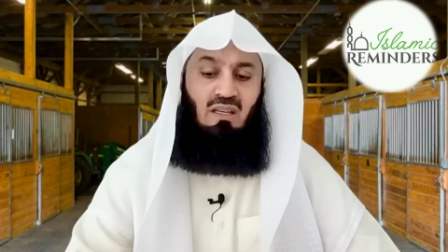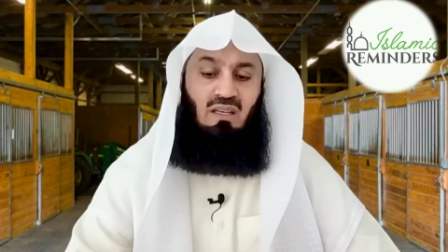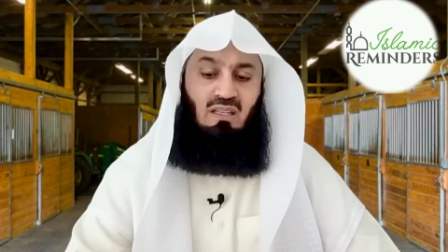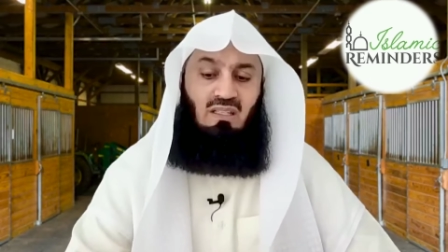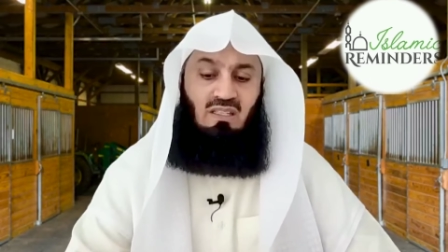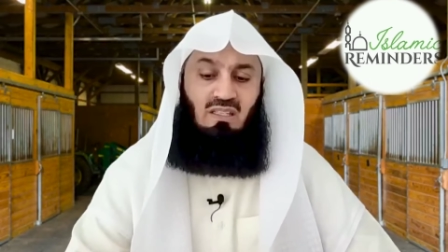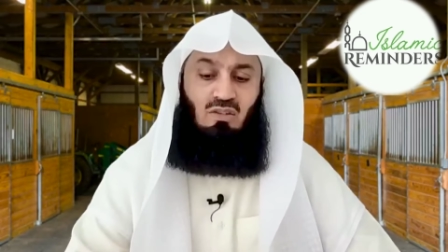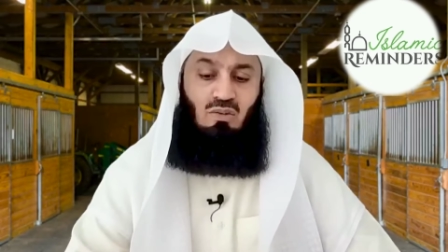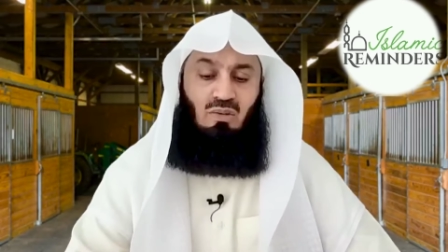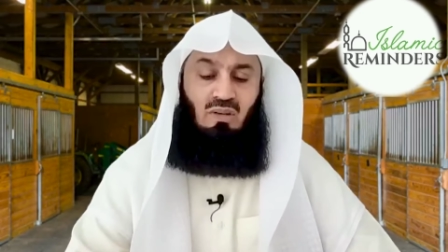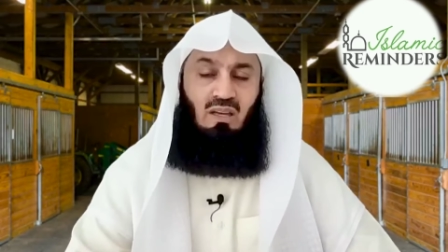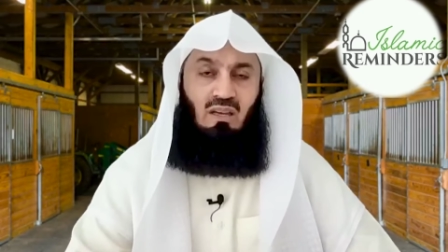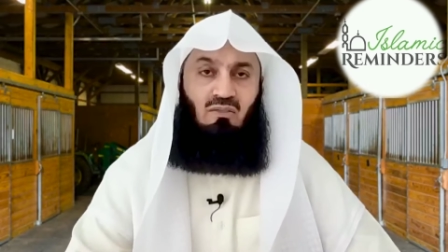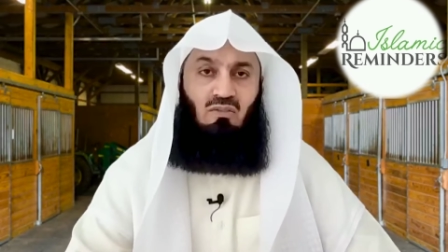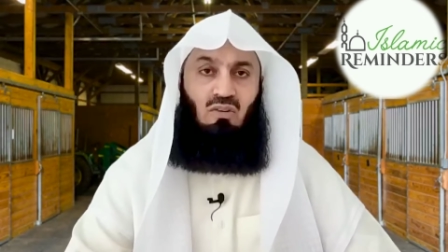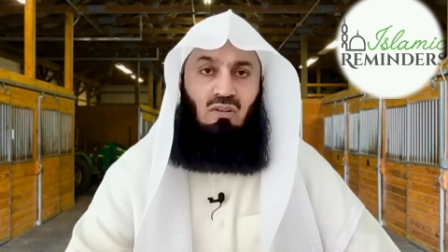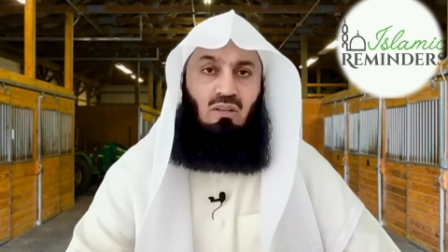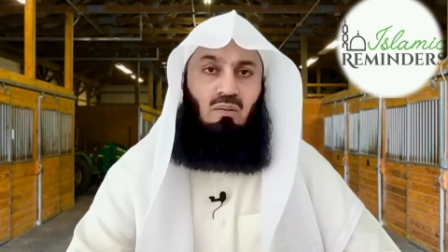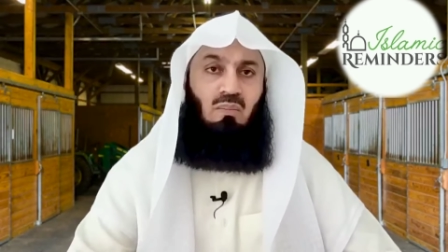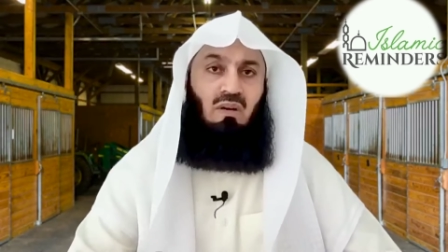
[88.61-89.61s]
He says, okay, I've
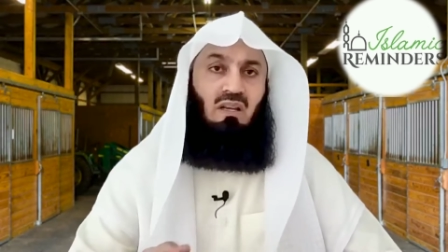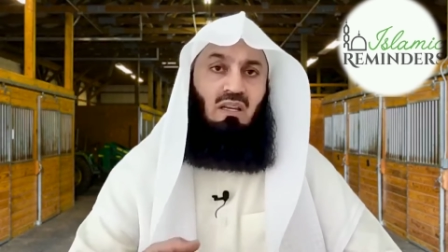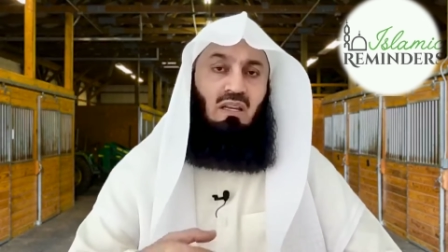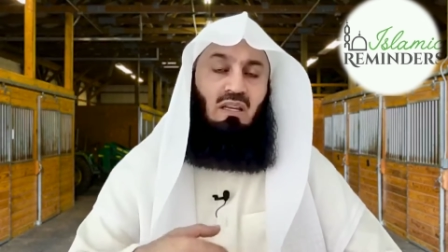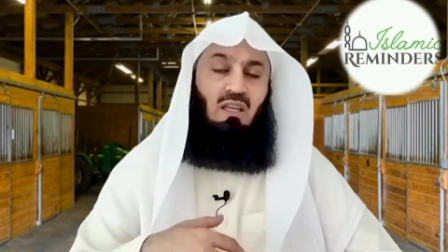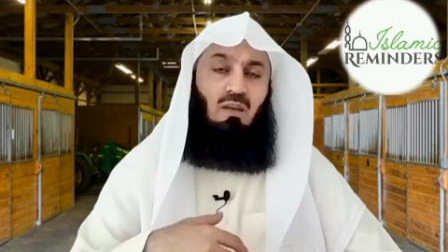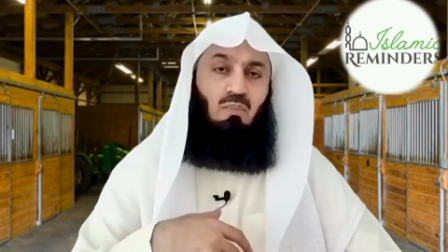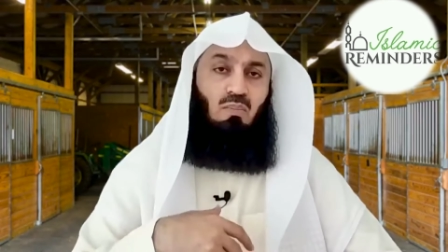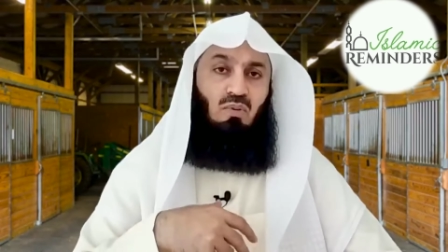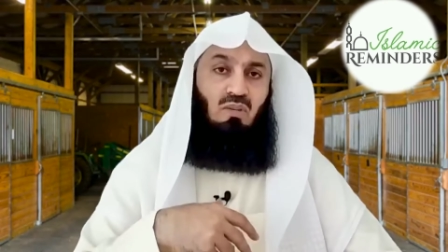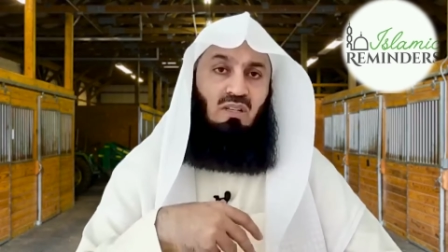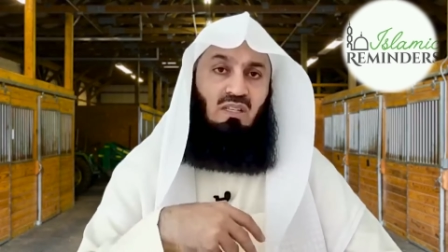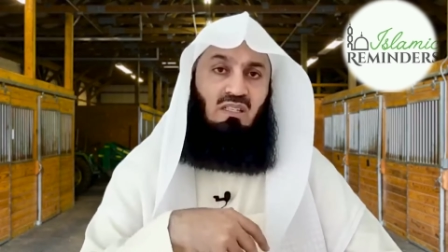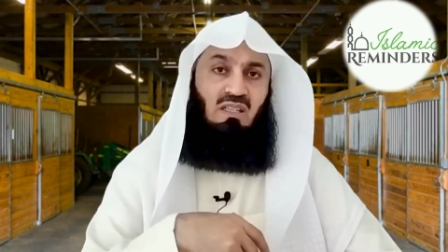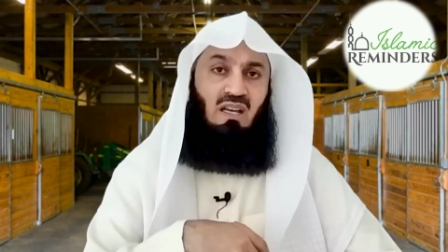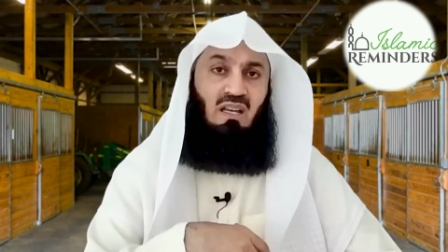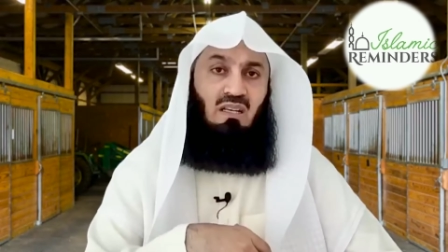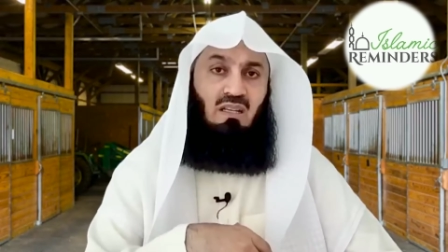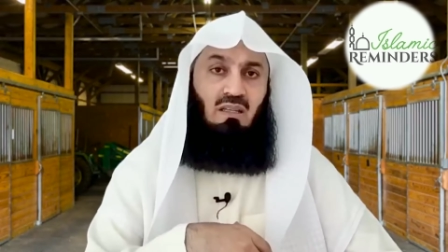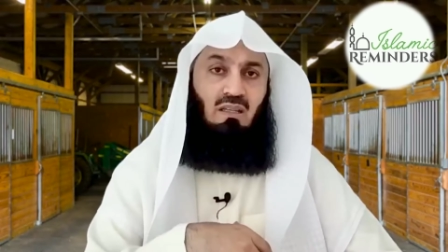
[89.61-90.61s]
got the money. He put his
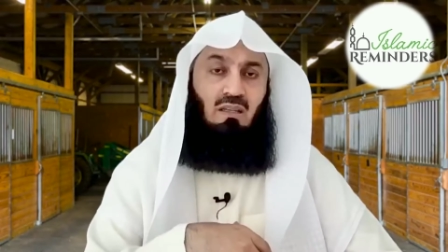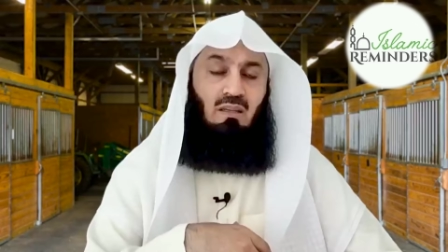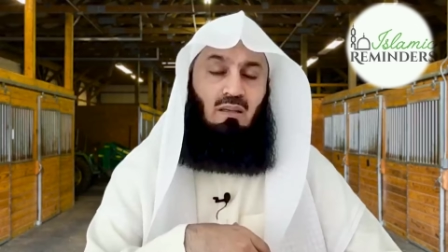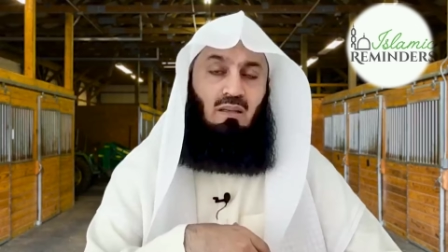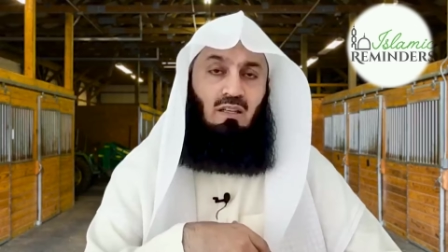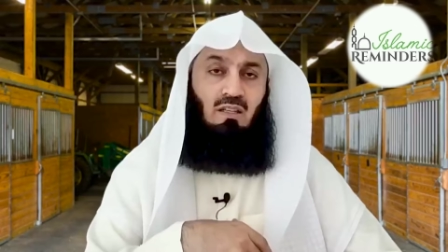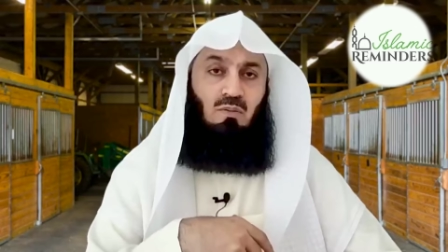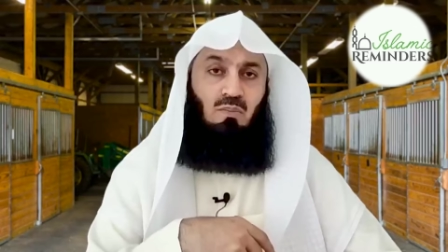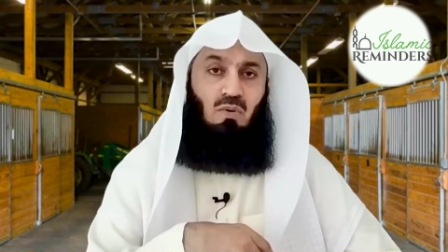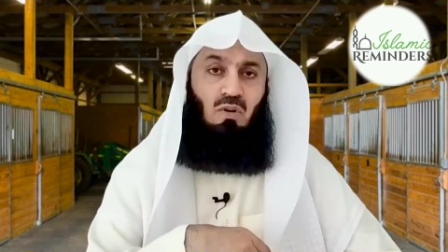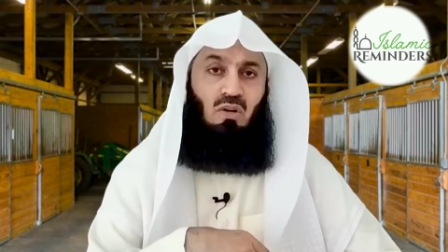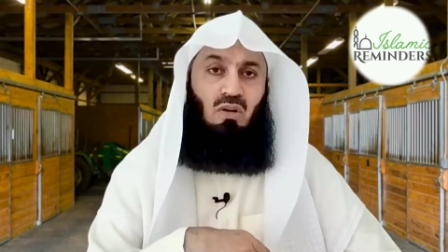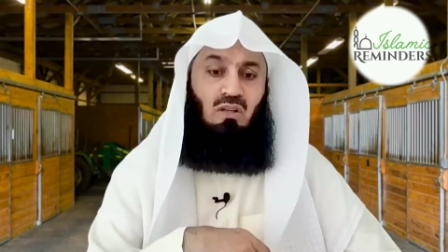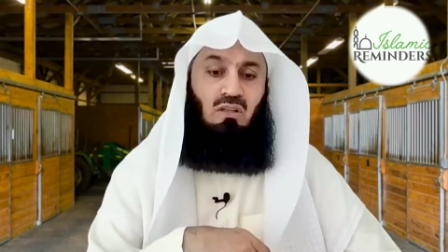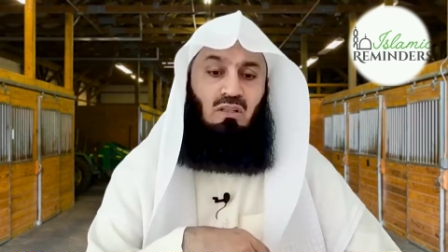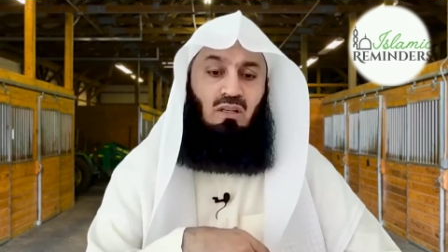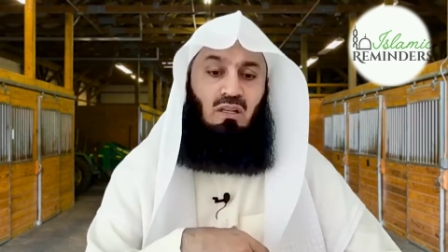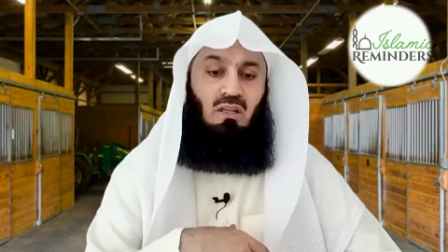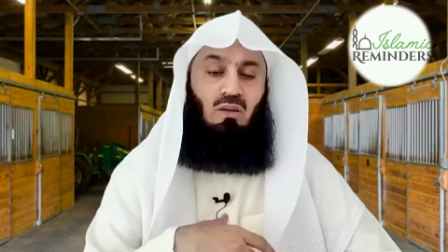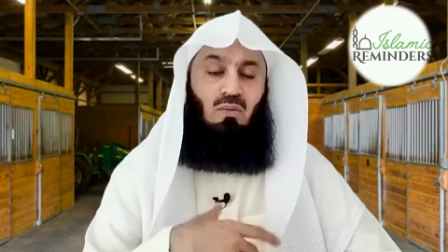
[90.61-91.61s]
hand in his
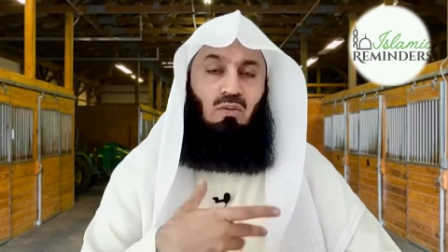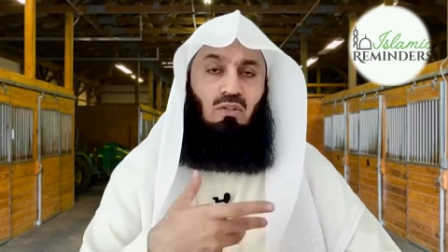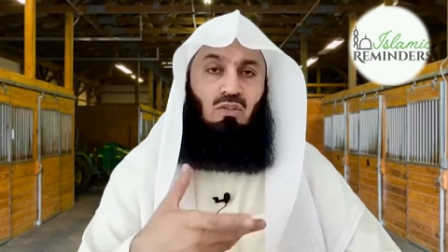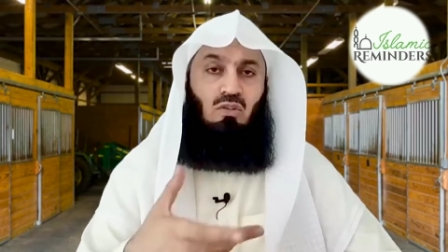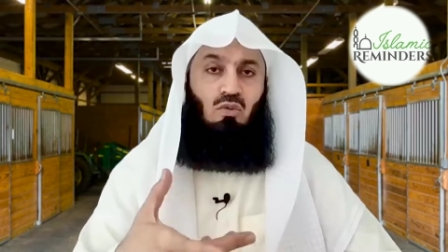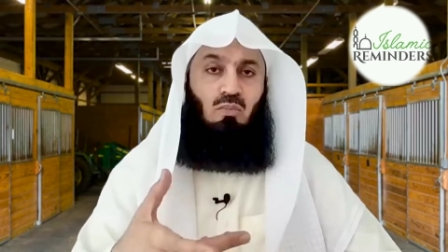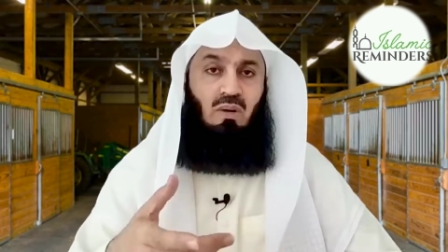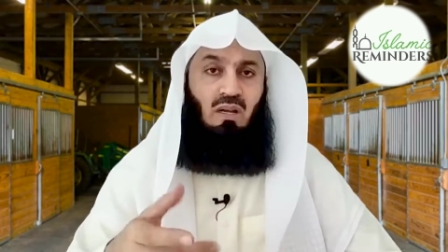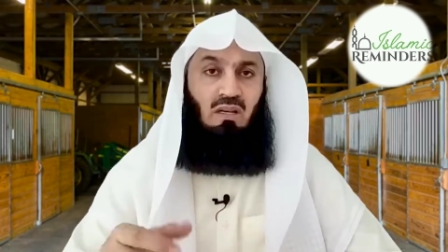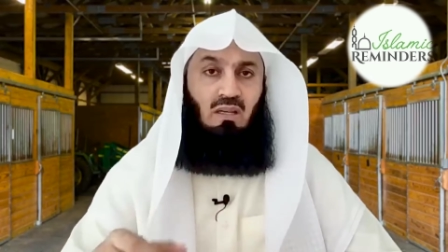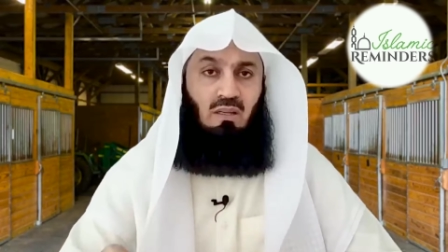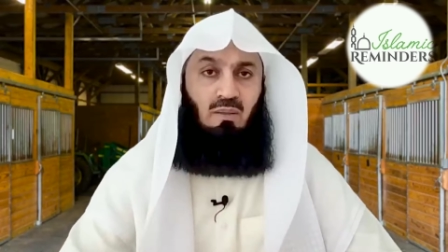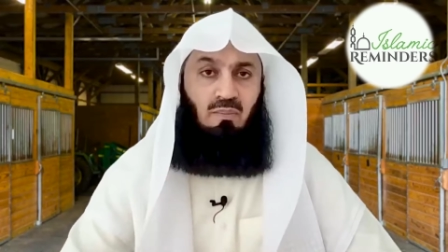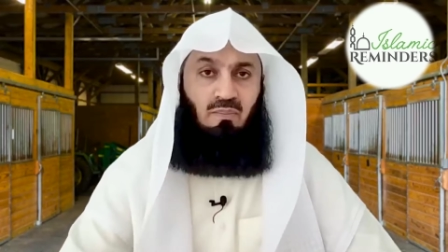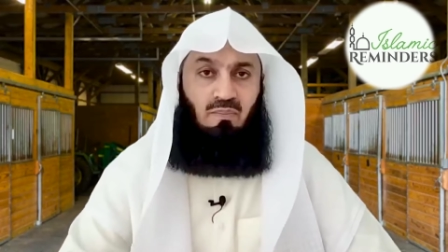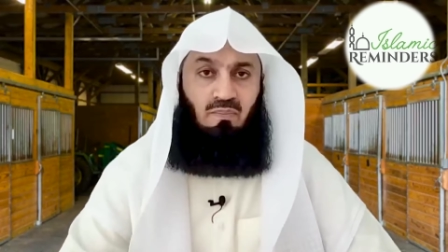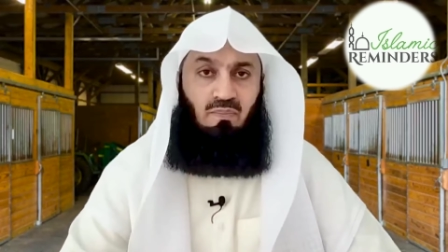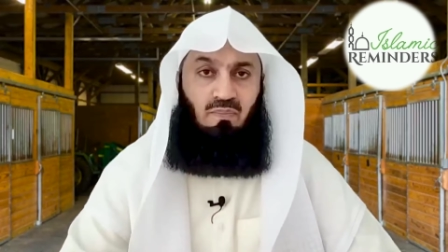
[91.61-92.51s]
pocket and there was no money.